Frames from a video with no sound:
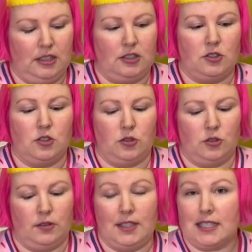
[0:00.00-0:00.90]

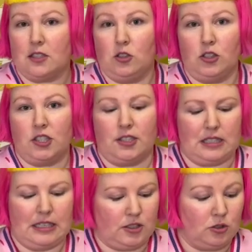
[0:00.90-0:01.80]
do this gorgeous
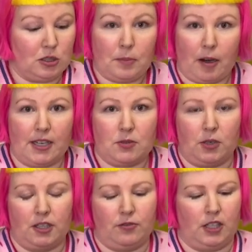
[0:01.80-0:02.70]
Gilded Berries
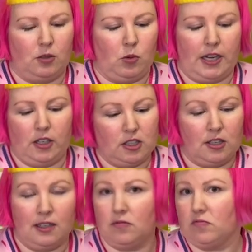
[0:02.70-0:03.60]
one. I figured why not
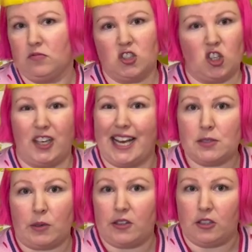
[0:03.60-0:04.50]

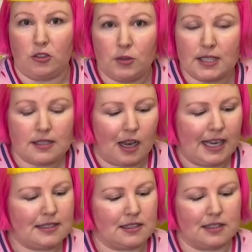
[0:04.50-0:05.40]
showcase one of the newer
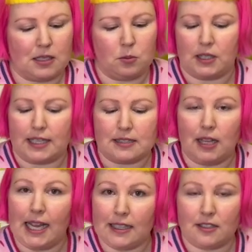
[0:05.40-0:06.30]
designs and see what that's
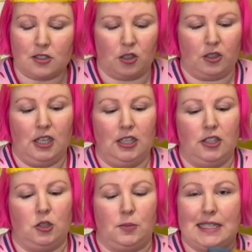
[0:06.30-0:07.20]
like. So
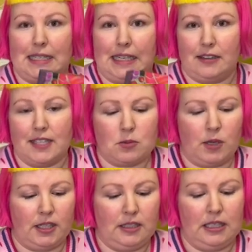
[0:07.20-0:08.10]
you'll be seeing this
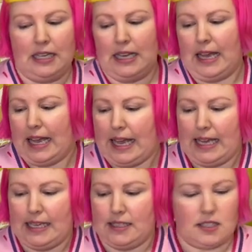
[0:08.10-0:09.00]
one.
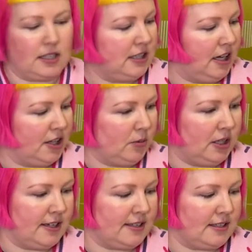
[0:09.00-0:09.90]
And the other
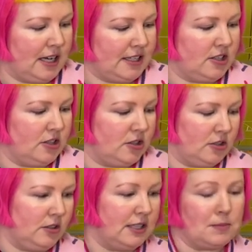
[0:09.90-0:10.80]
one I decided to
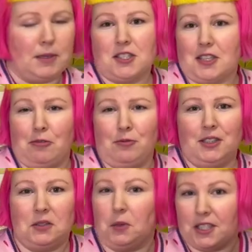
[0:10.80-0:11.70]
do, as much as I
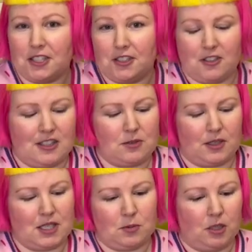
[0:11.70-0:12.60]
really wanted to do this
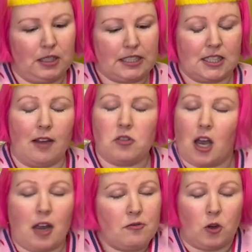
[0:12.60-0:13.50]
one as well, I didn't have
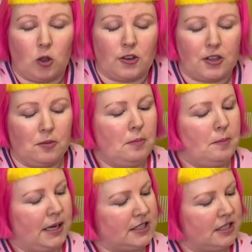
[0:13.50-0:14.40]
time for all of them,
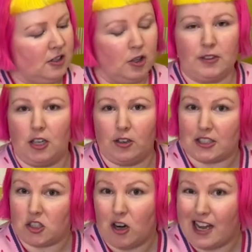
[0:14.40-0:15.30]
but hopefully I'll
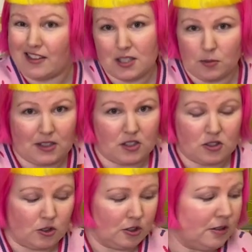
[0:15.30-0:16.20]
get to try this one
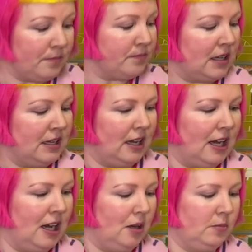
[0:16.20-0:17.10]
soon.
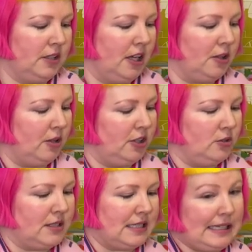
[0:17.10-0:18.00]
The other one
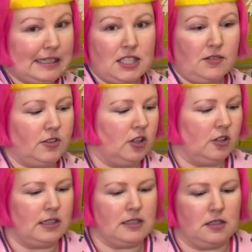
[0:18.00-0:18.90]
you'll see in this video
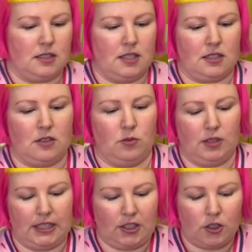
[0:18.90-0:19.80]
is this
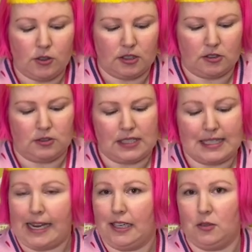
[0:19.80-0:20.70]
really cute little
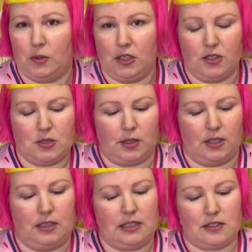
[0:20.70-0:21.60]
stained windows
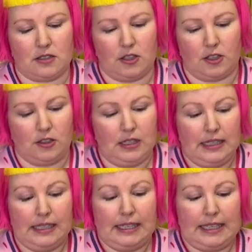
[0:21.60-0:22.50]
one. So
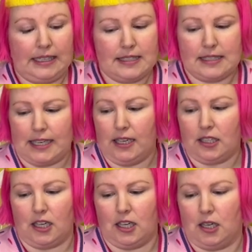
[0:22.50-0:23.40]
in a
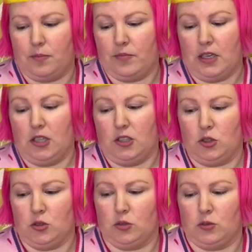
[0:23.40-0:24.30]
sec,
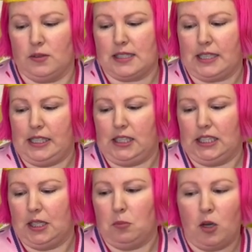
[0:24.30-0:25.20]
you'll see
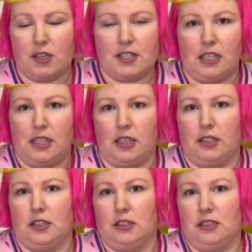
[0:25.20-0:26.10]
an unboxing
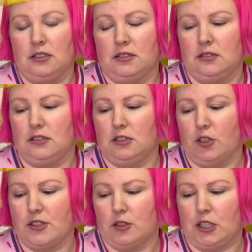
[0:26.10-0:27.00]
and a
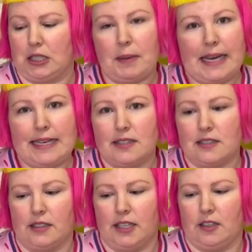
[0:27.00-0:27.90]
closer look at the
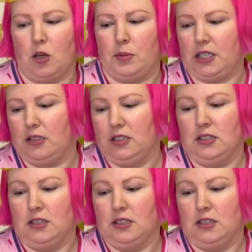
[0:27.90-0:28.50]
pieces, and then I'll be